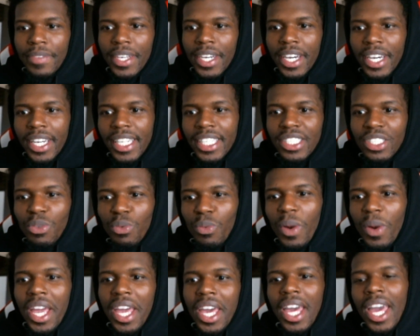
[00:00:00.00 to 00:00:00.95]
Hoodie
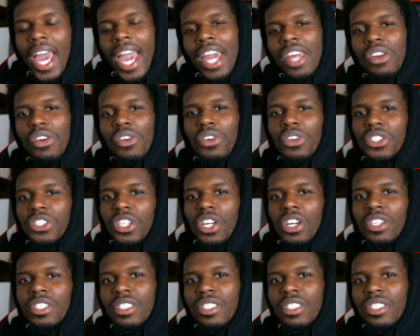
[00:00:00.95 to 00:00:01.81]
Saraya. 8 on her jersey,